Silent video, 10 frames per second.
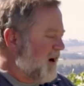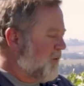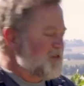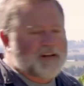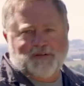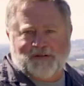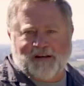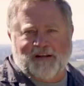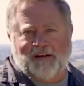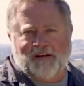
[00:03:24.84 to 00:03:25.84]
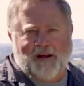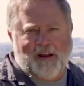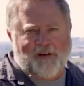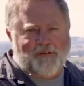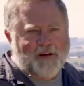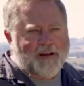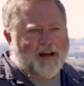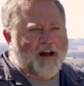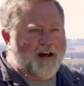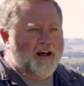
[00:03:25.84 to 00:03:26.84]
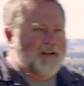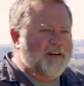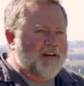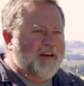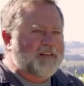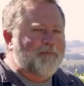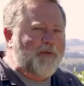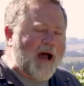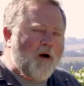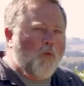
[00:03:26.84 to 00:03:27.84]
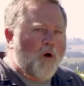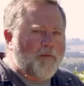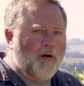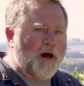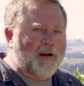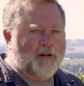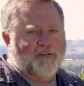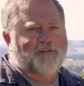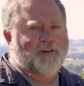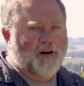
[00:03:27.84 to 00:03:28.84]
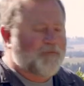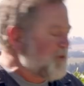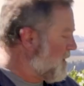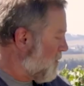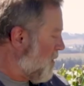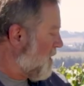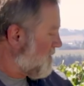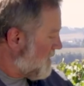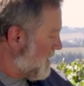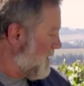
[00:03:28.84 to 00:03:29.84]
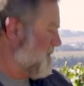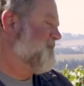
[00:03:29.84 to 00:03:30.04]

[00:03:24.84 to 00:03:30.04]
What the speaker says: which interestingly enough is about 1 bottle of Pinot Noir right here.